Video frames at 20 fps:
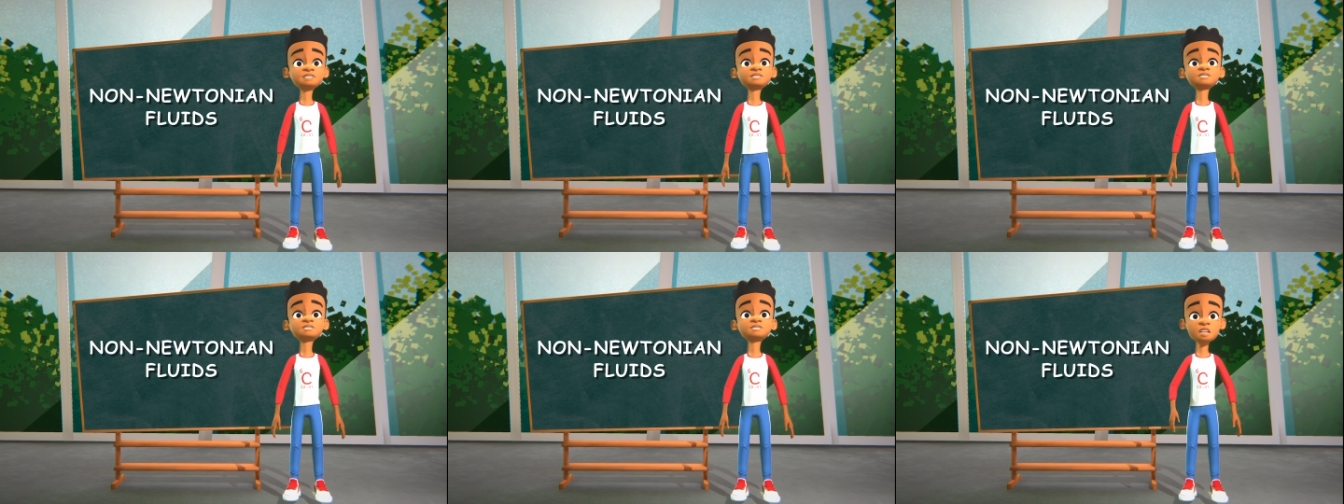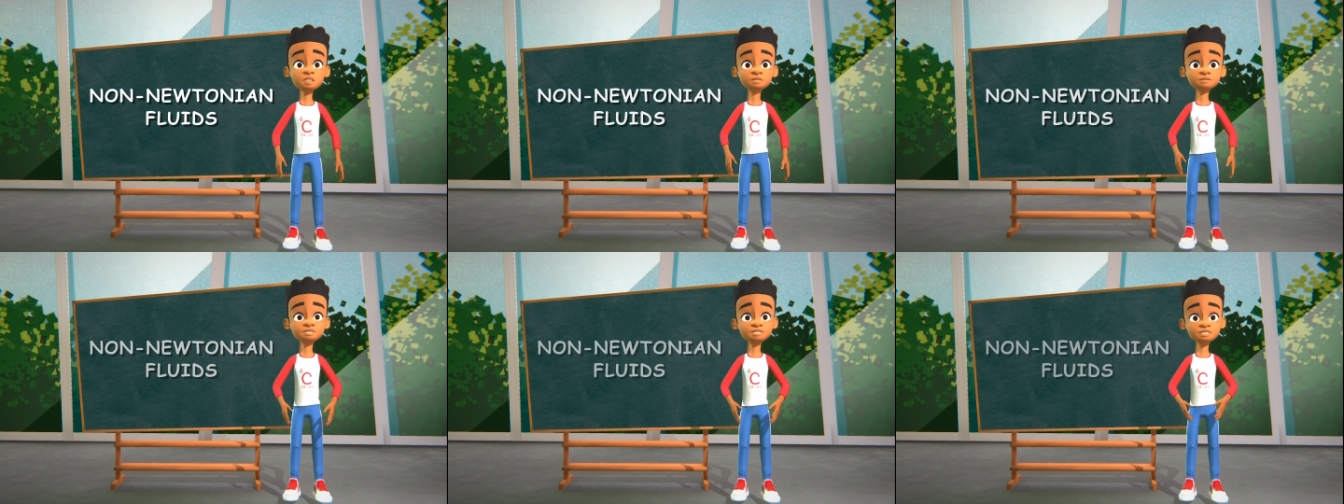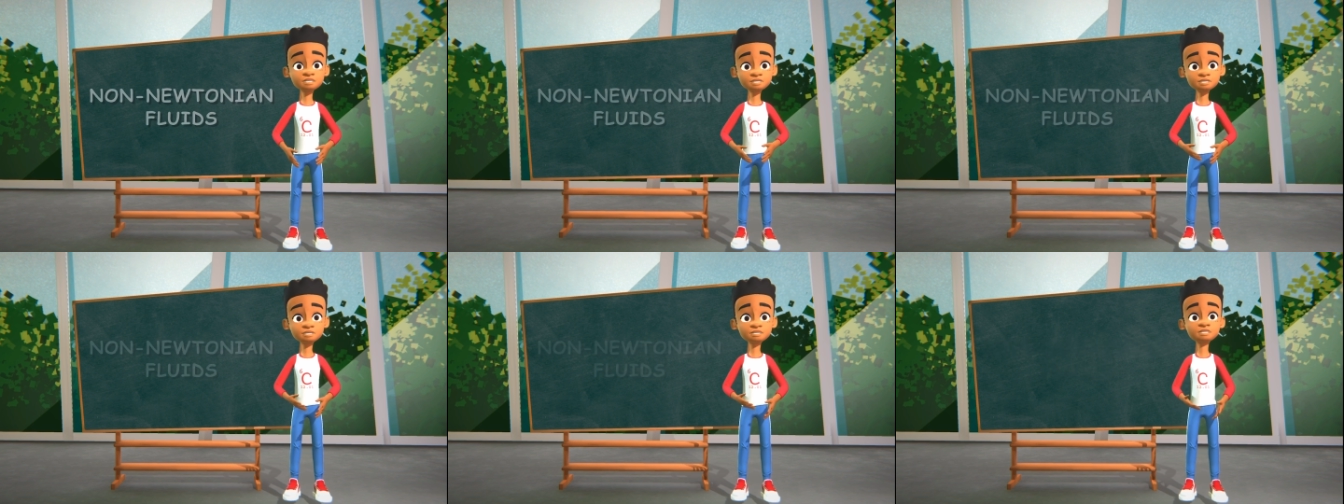These
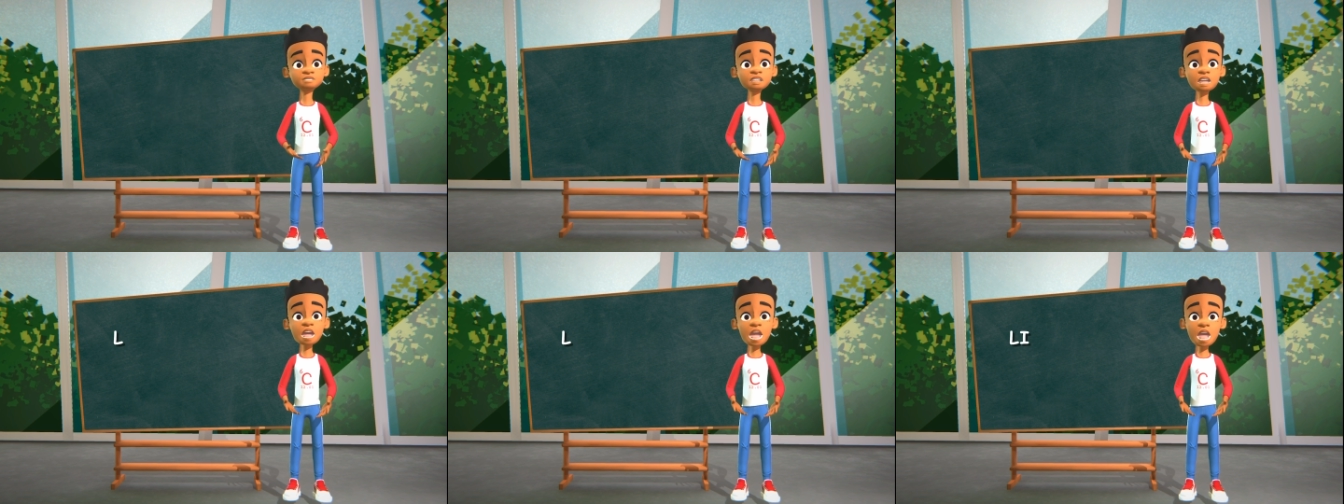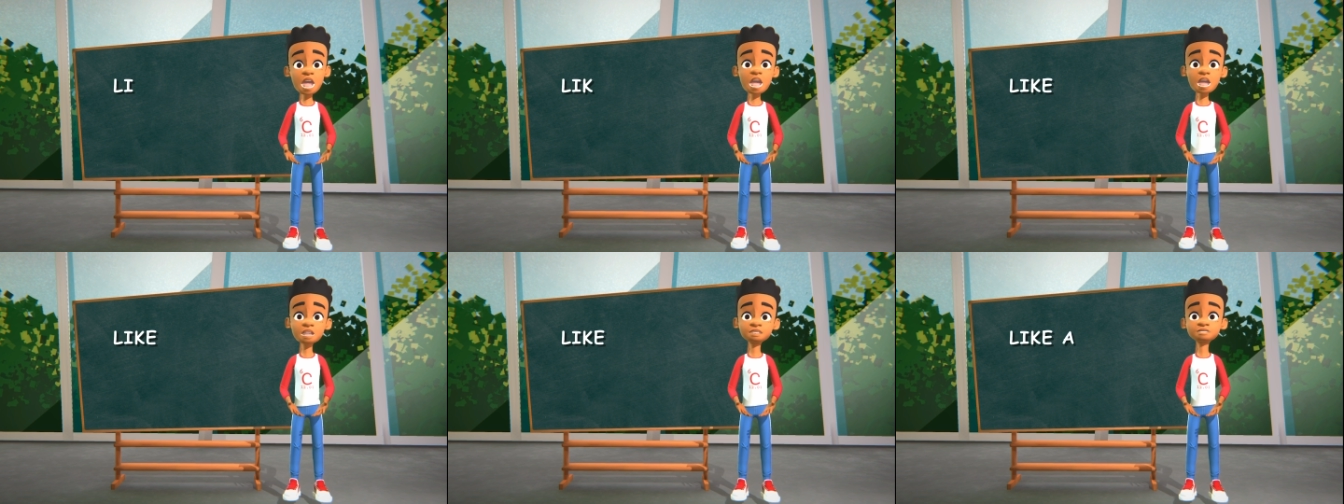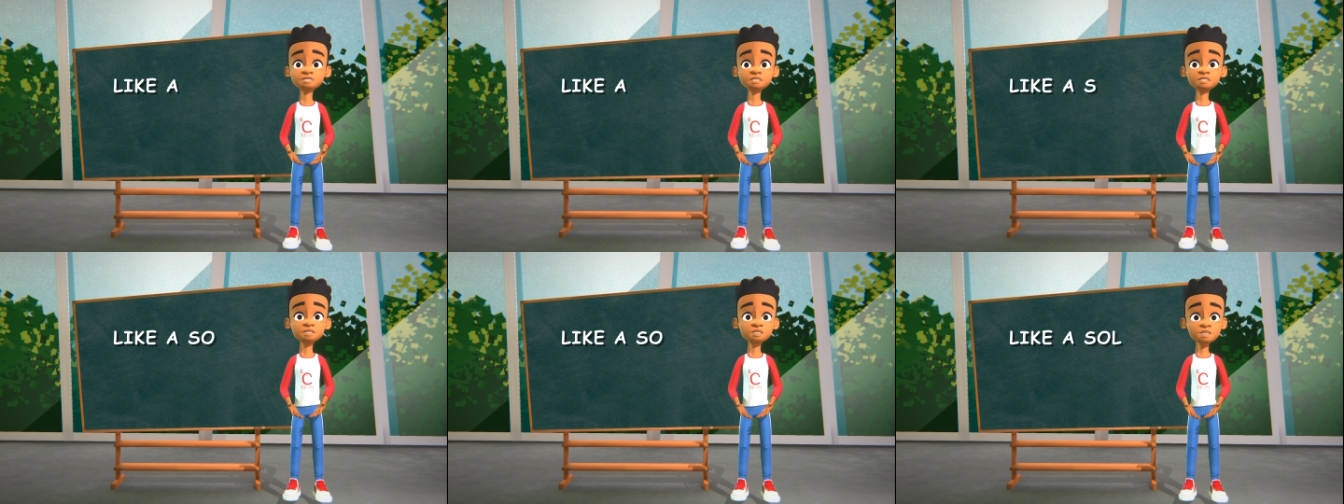substances
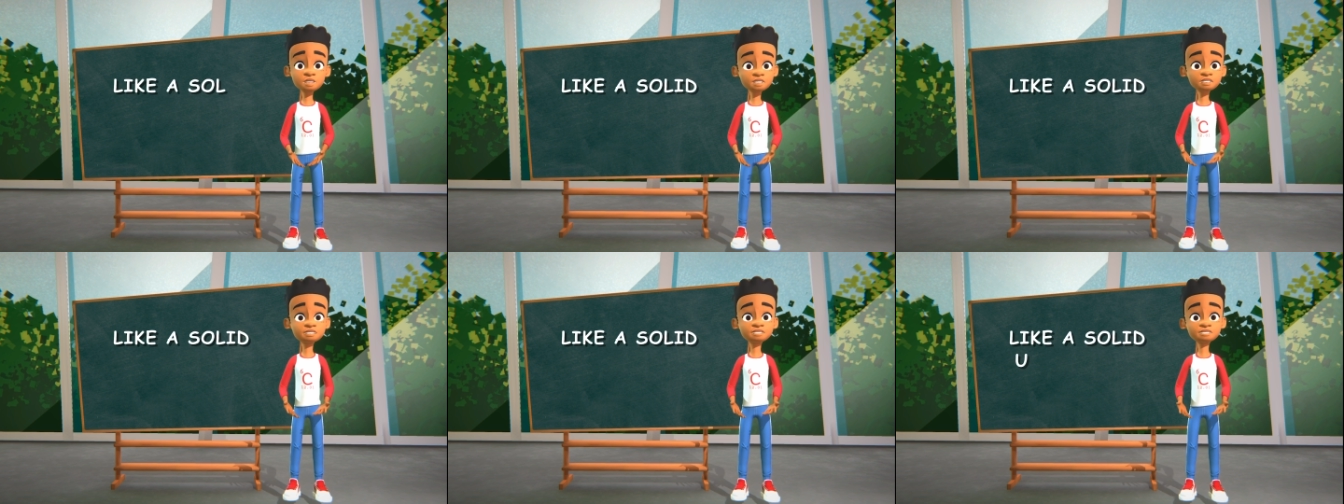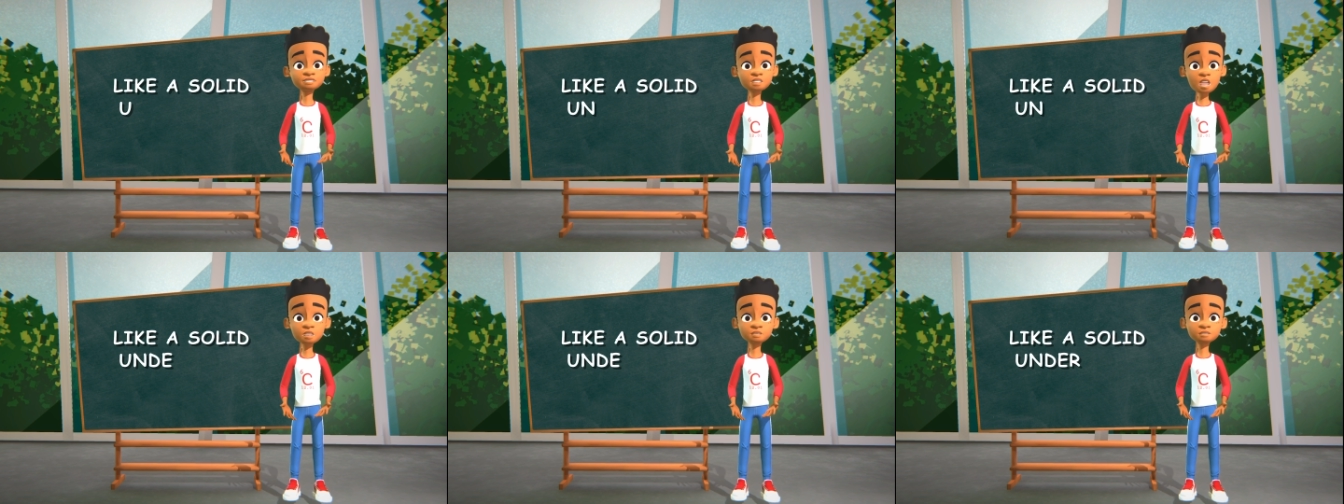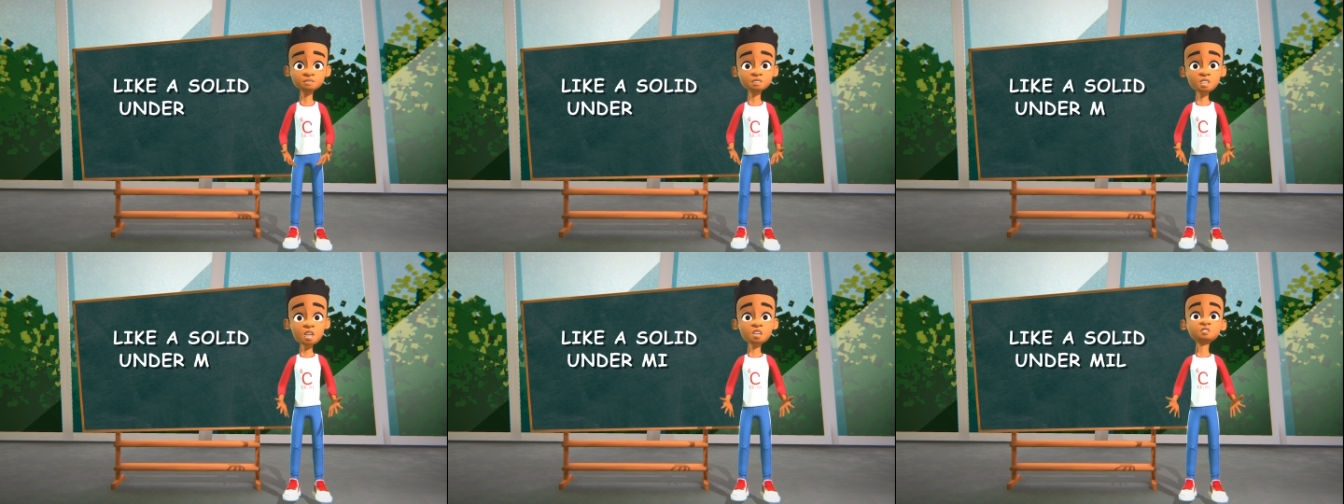act like a
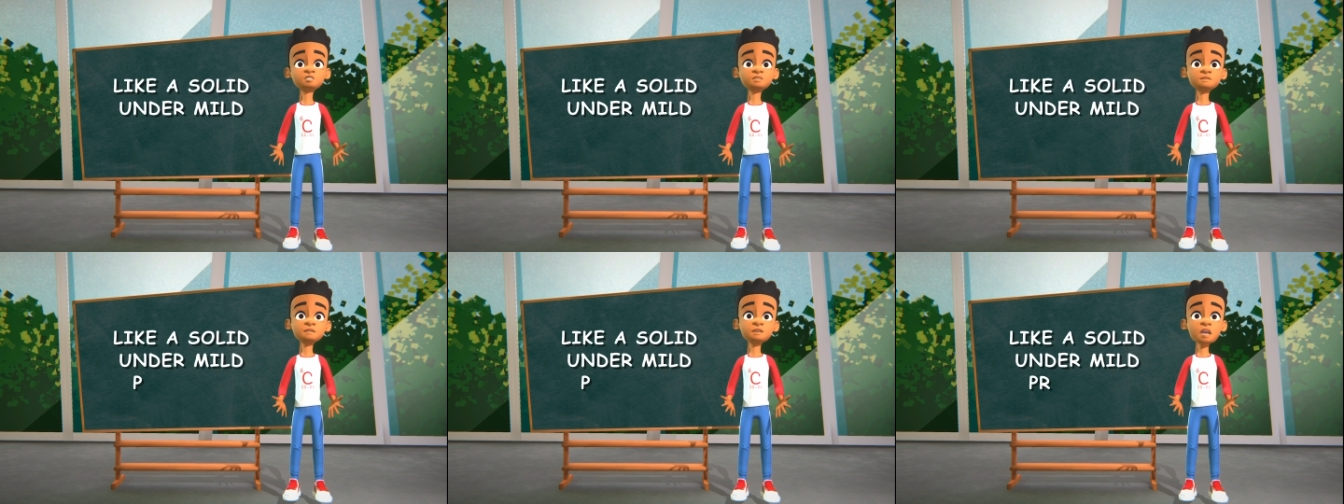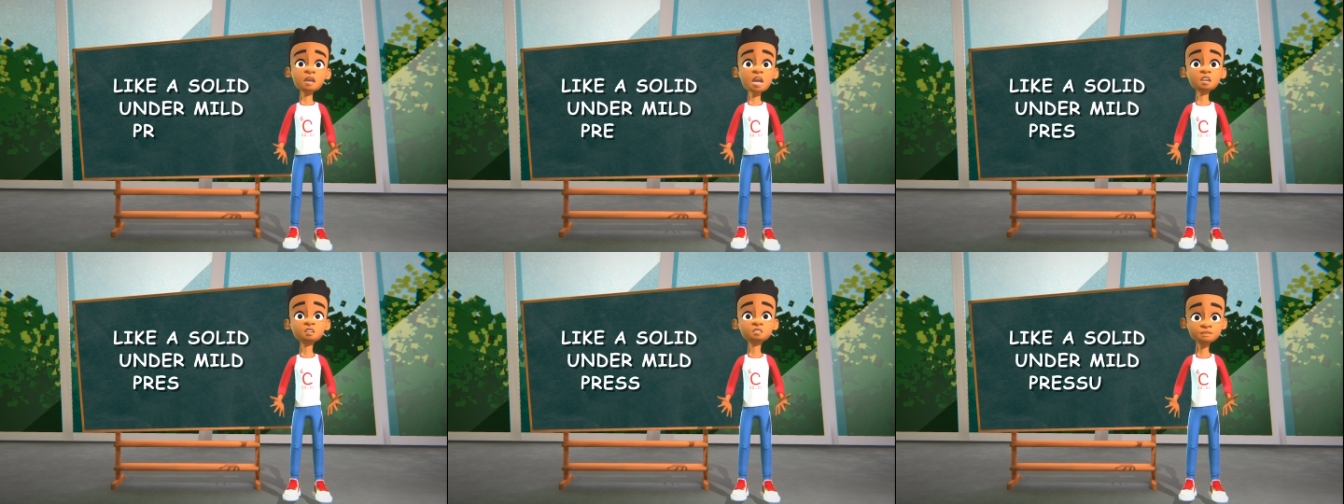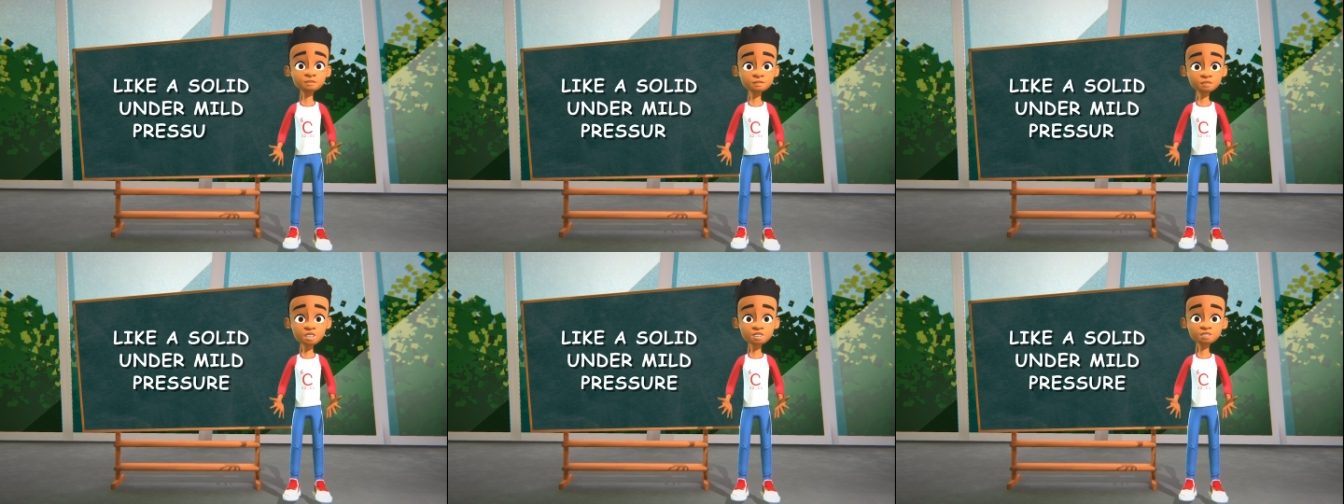solid under
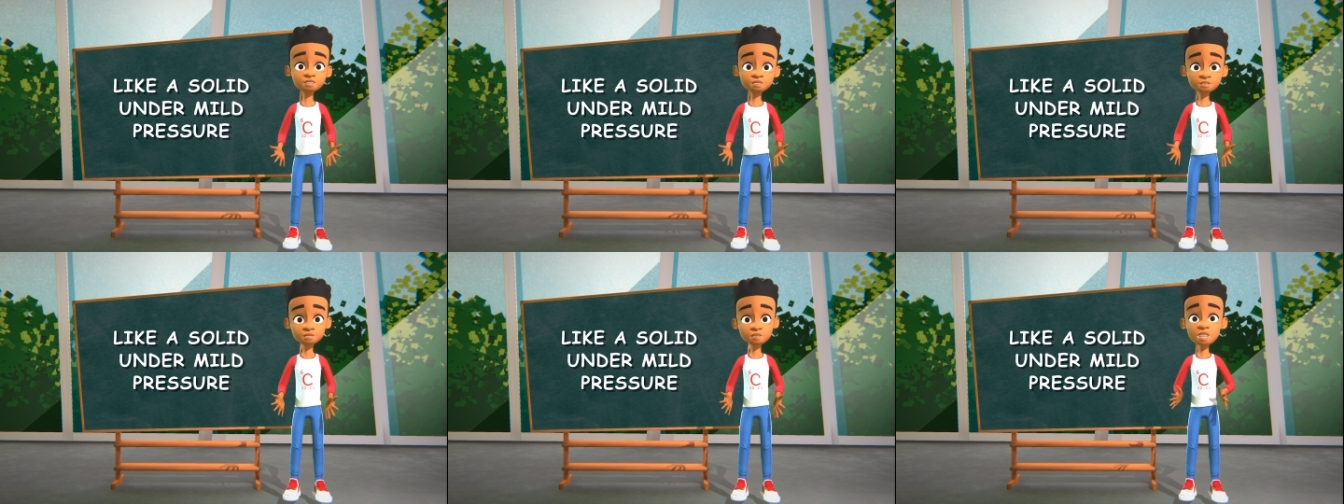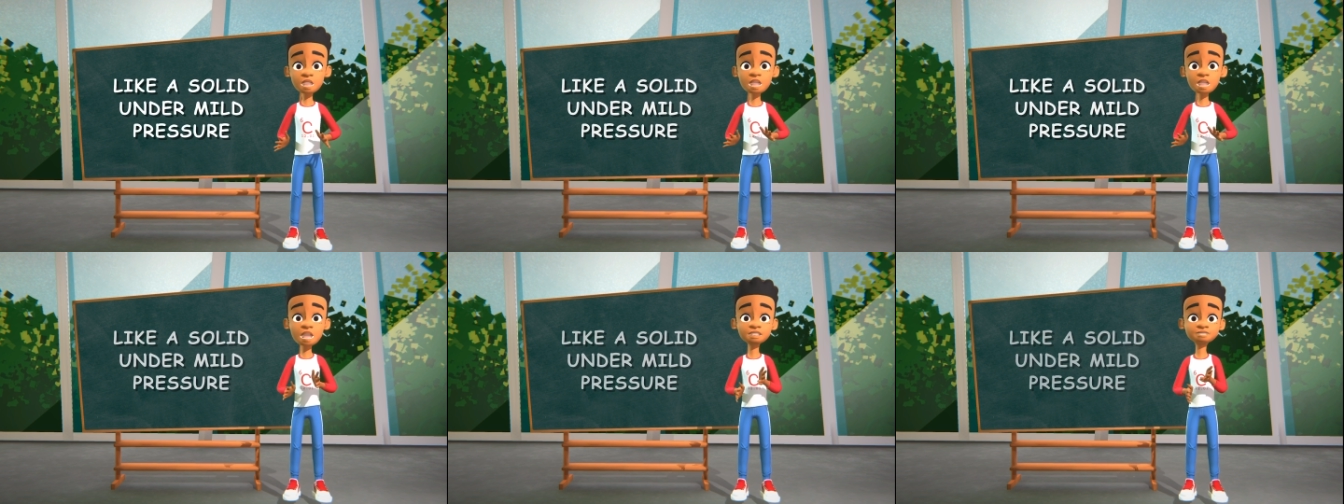mild pressure,